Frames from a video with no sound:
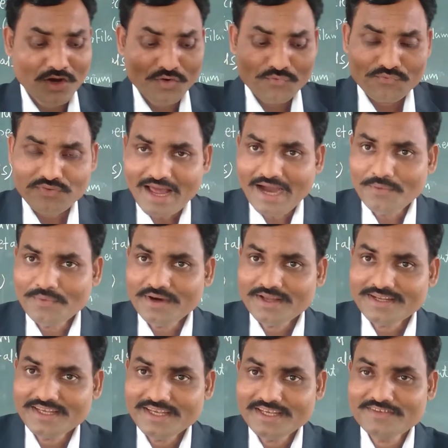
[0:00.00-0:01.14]
flower
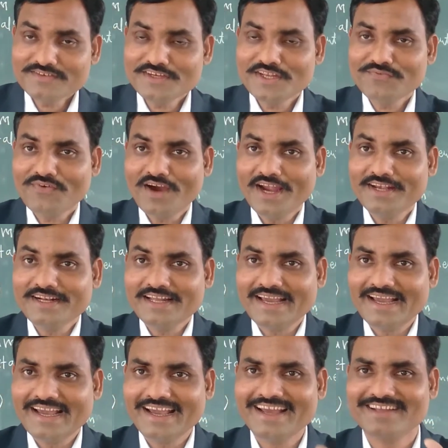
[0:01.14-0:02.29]
is defined
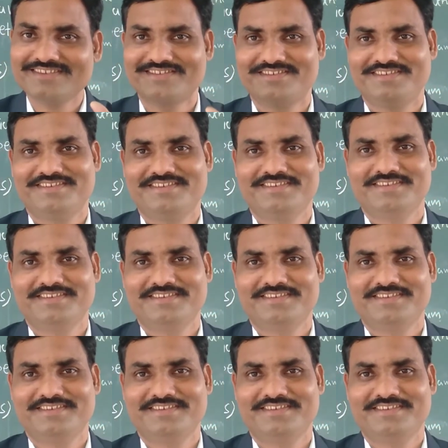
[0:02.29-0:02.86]
as,